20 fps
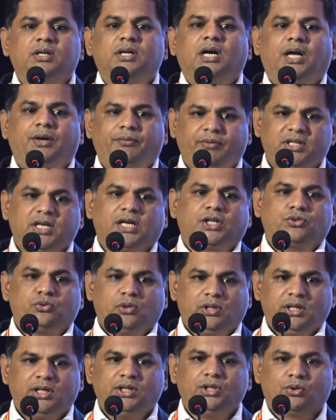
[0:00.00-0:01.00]
and which
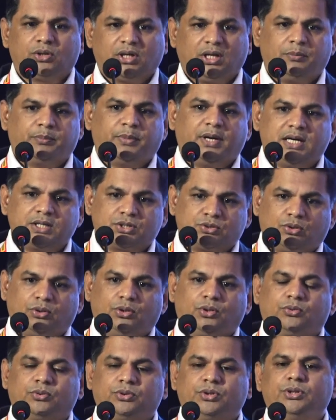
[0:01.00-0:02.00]
actually you can pass on
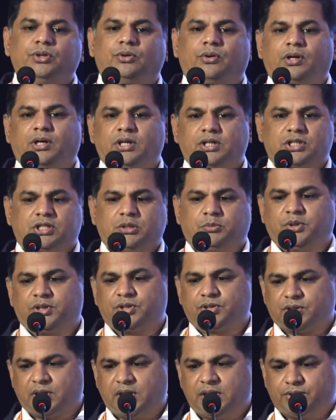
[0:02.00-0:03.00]
to your
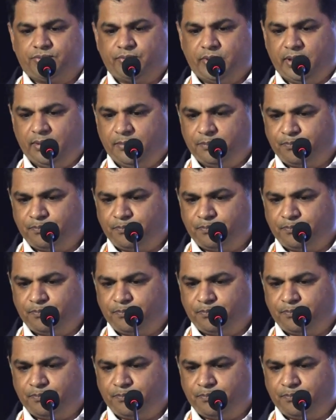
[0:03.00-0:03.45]
customers as well.